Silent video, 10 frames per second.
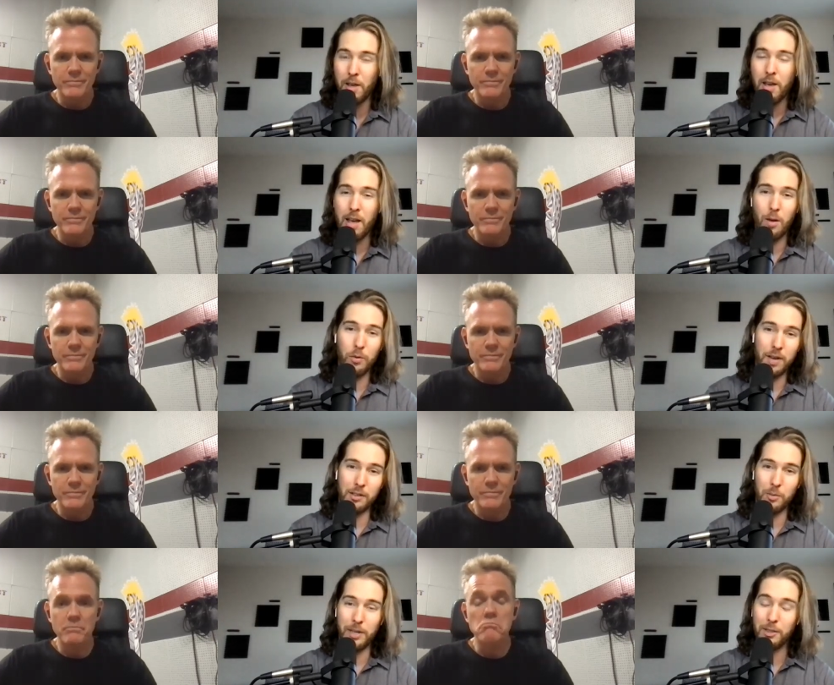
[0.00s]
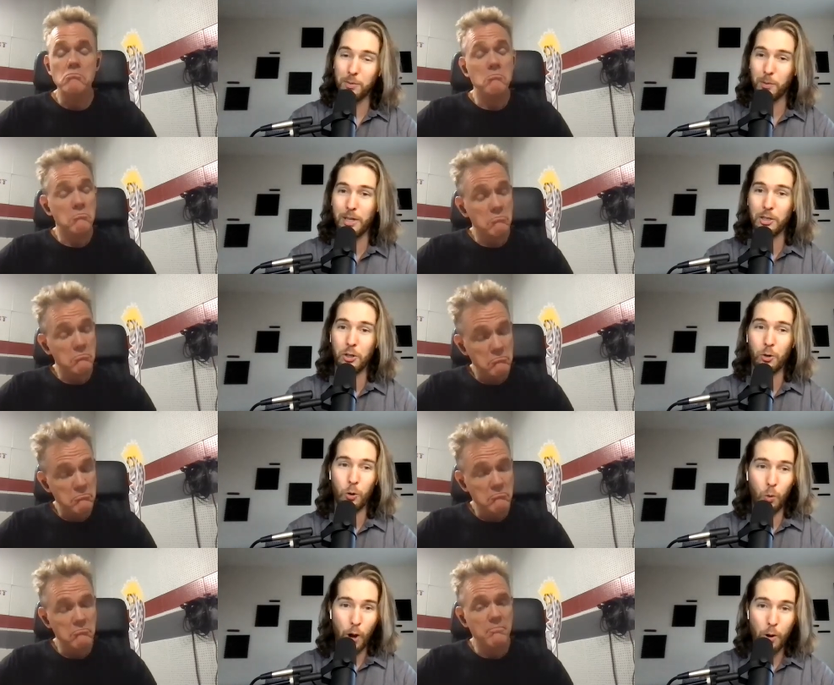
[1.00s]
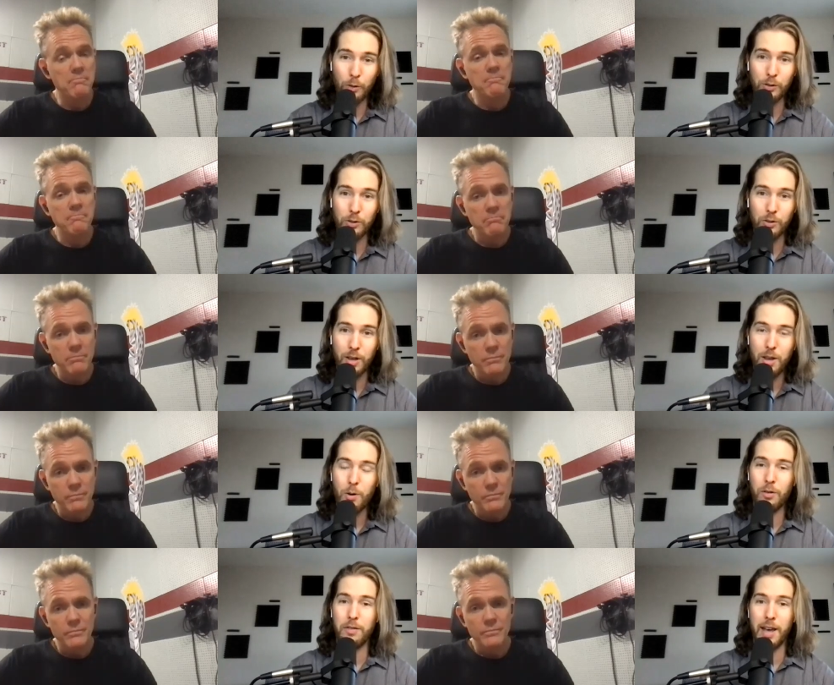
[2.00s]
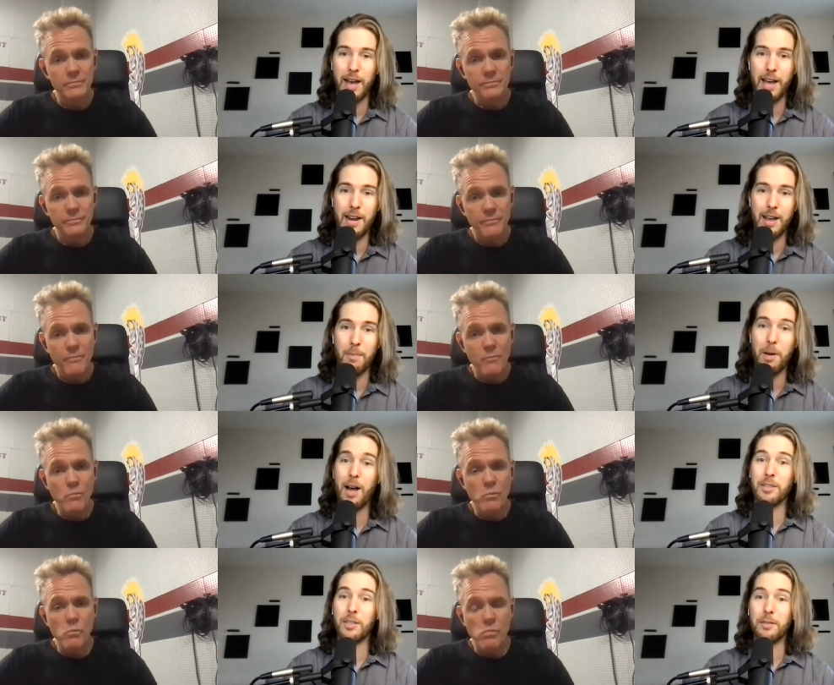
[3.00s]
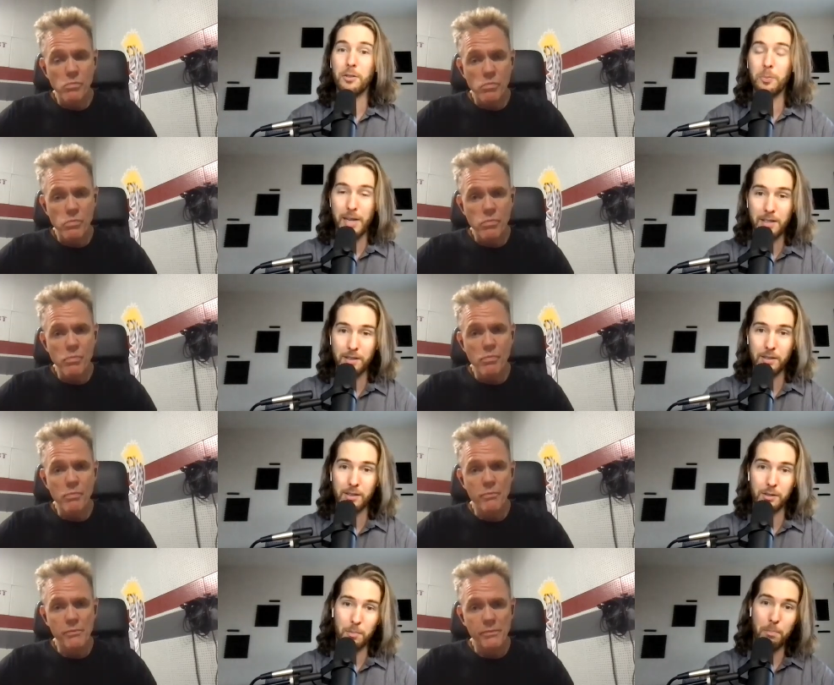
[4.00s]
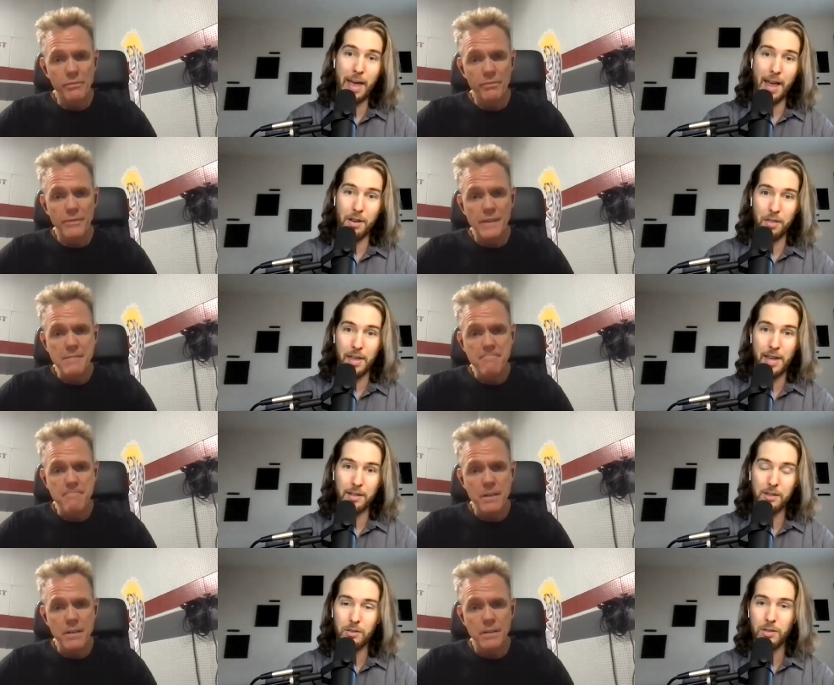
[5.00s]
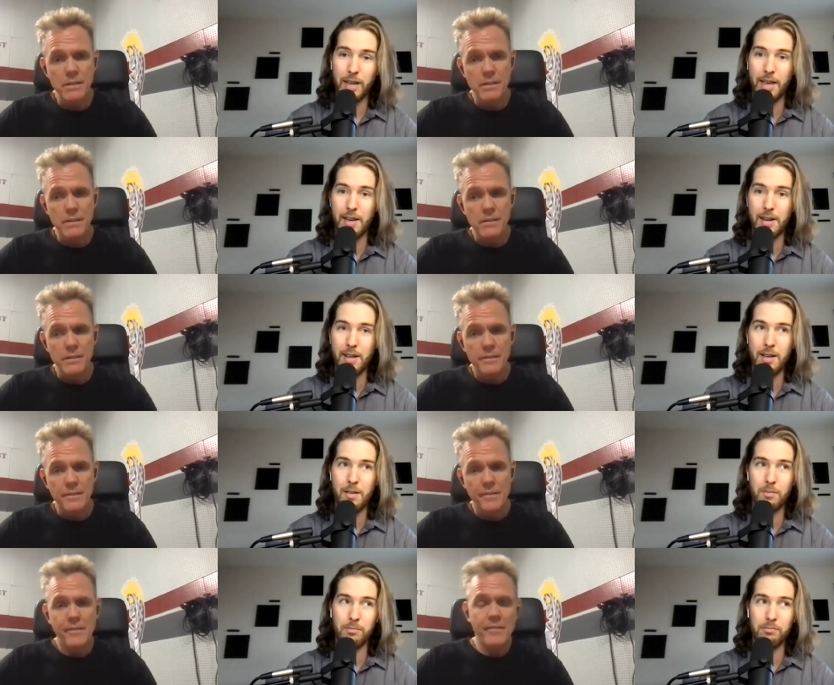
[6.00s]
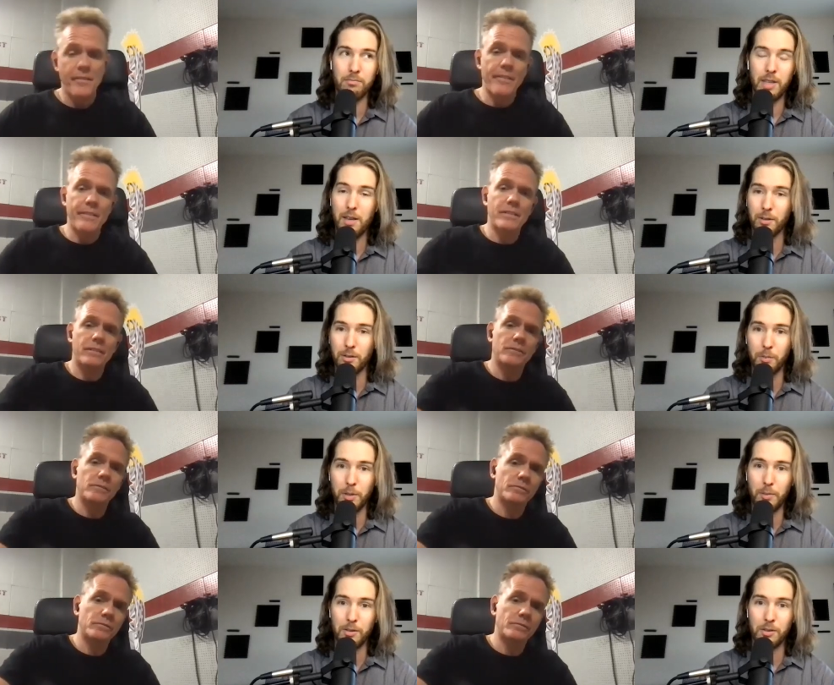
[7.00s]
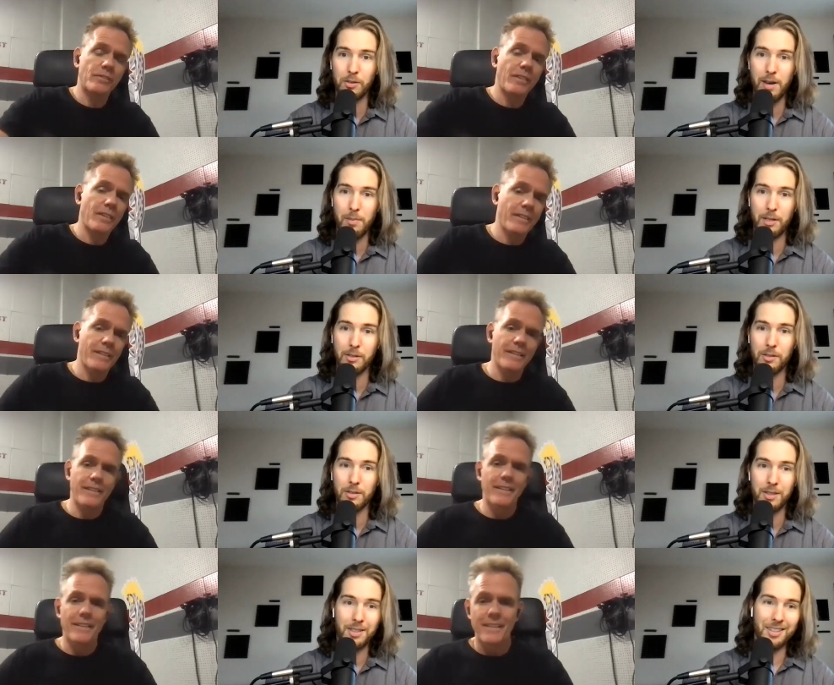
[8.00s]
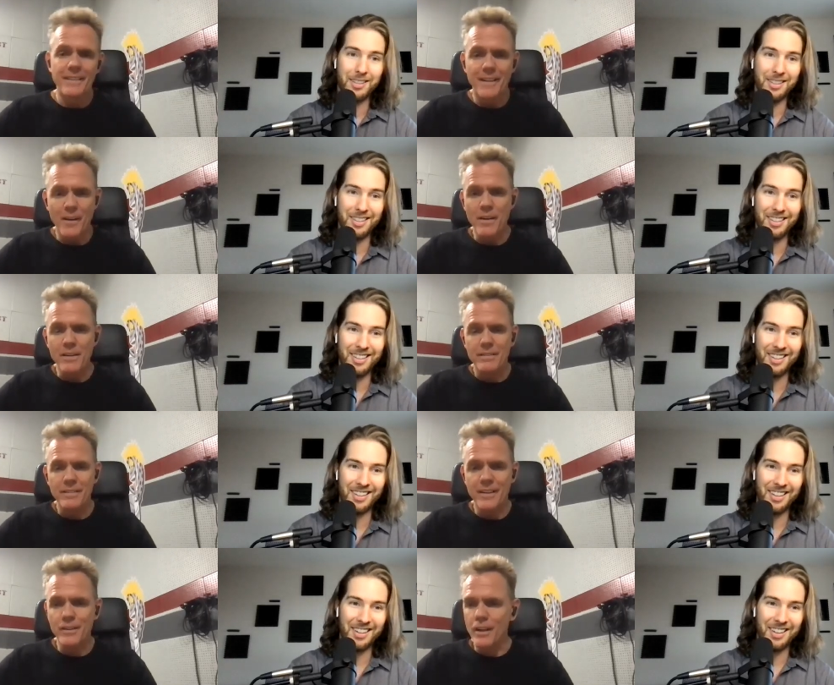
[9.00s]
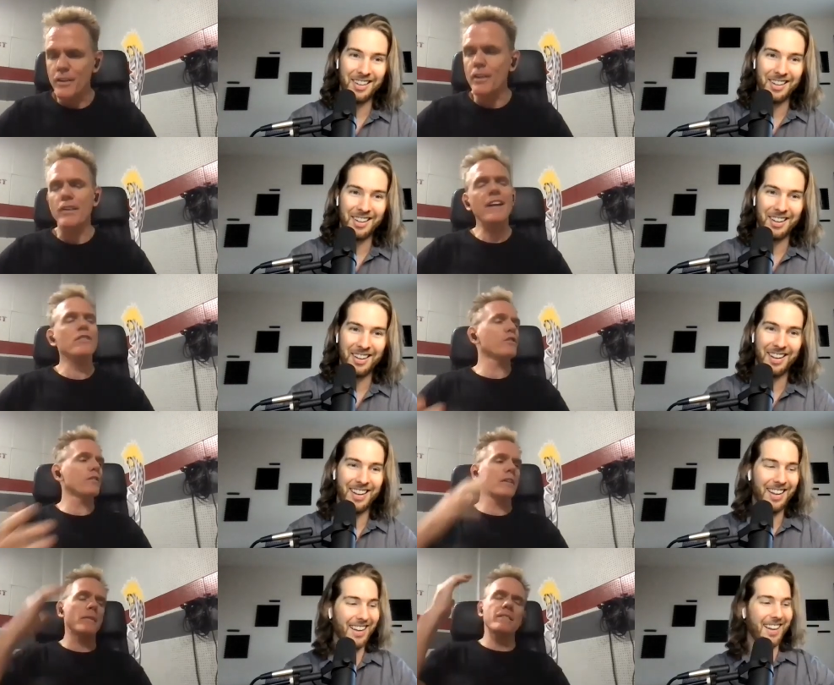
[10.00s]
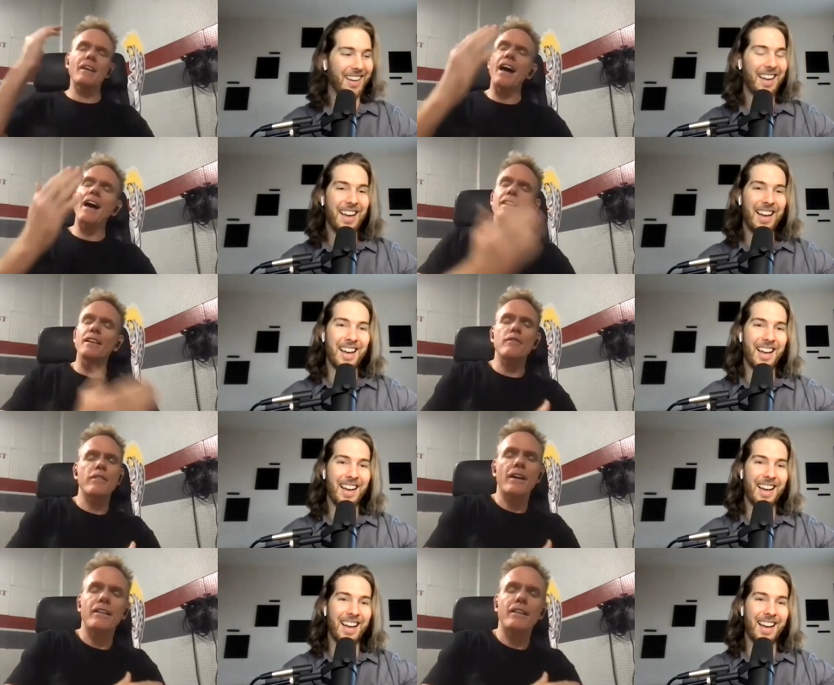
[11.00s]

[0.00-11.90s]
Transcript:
Speaker 1: Uh, we've got some inspirational quotes. We've got uh, positive spins on some bad things,
Speaker 2: and um, yeah, those are pretty much the segments. All right, that's all you have actual segments. I love that.